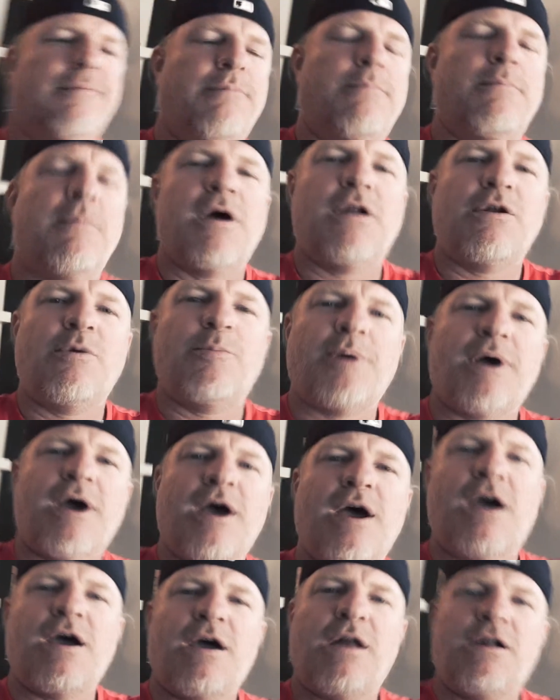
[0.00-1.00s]

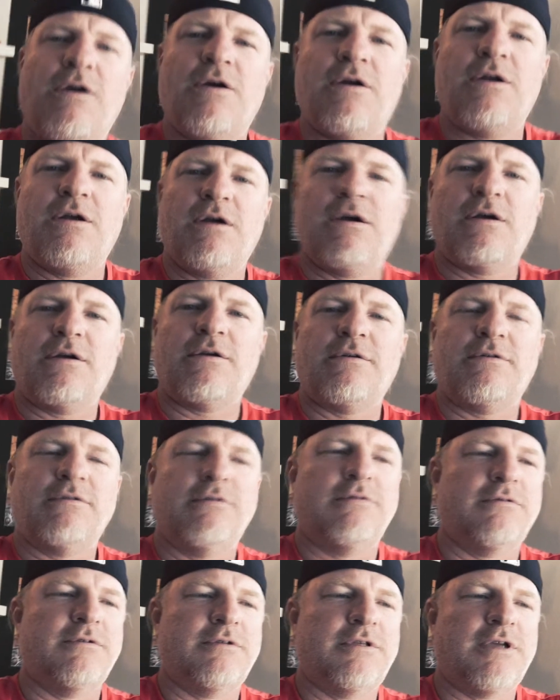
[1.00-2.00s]
monopod or a
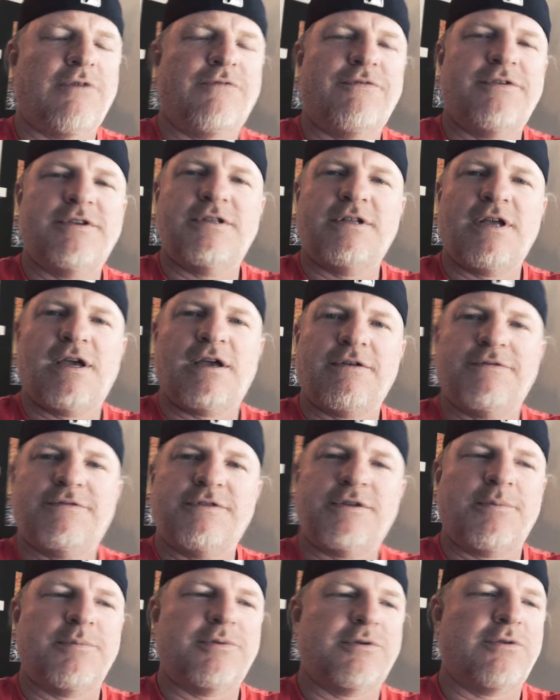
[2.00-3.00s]
selfie stick of
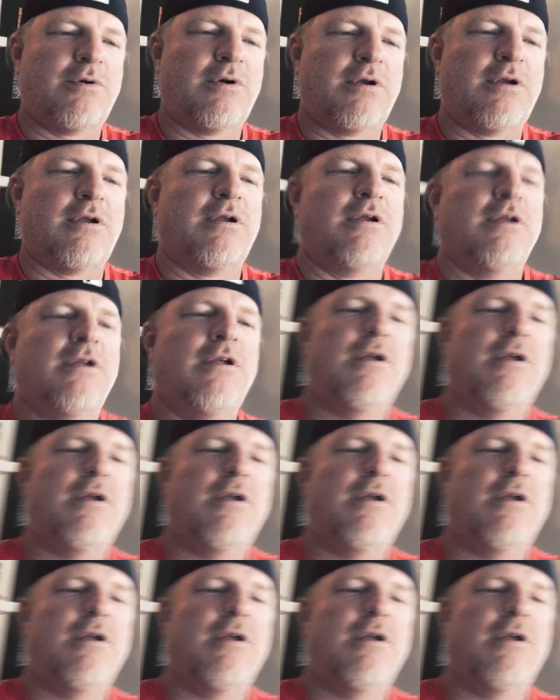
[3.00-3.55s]
some sort.